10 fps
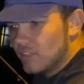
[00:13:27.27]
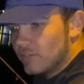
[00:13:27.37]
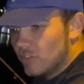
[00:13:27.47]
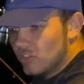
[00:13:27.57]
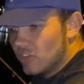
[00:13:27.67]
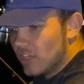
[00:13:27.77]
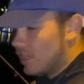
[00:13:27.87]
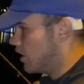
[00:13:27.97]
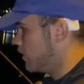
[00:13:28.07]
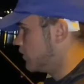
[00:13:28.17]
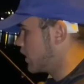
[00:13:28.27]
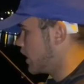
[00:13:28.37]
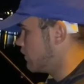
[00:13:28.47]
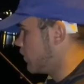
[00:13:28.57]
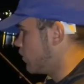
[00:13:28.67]
fishing, I love to get
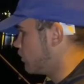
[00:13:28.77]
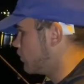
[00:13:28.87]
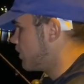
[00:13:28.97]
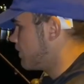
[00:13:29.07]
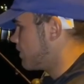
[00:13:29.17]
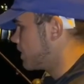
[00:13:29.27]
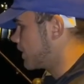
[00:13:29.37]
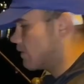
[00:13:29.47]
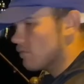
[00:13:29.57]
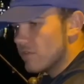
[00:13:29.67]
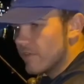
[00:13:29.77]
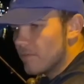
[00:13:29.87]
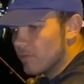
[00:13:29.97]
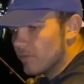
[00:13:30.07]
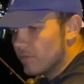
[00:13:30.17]
involved with
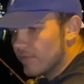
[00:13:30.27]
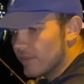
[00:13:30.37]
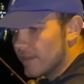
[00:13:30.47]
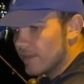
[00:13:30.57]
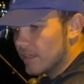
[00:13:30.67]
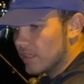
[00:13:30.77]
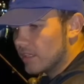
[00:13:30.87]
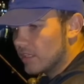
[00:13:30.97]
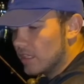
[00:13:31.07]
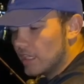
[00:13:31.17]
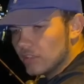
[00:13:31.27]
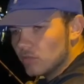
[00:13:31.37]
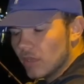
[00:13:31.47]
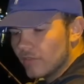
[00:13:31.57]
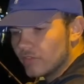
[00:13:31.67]
him with it. I do
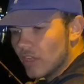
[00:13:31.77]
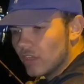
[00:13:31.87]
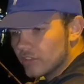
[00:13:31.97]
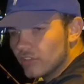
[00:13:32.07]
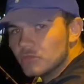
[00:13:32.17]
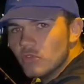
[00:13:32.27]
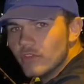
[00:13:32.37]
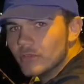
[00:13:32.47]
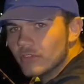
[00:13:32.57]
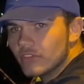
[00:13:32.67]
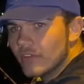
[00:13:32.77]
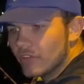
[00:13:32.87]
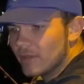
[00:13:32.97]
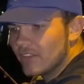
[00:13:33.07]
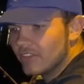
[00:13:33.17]
love targeting smooth hounds and stuff,
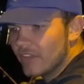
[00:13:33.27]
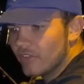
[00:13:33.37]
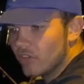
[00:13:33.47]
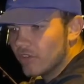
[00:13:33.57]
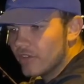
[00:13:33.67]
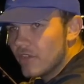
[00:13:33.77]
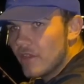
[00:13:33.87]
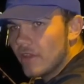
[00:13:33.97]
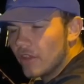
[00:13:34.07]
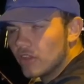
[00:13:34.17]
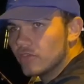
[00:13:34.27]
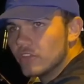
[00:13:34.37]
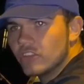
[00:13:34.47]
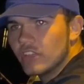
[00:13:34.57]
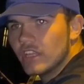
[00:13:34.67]
especially I got a good
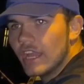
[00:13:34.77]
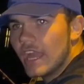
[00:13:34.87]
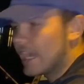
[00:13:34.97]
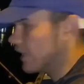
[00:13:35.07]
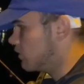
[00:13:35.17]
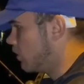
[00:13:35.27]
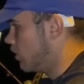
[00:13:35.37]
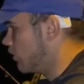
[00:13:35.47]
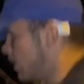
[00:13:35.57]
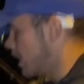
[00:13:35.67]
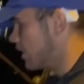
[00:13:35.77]
fishing kayak. I do a lot of that,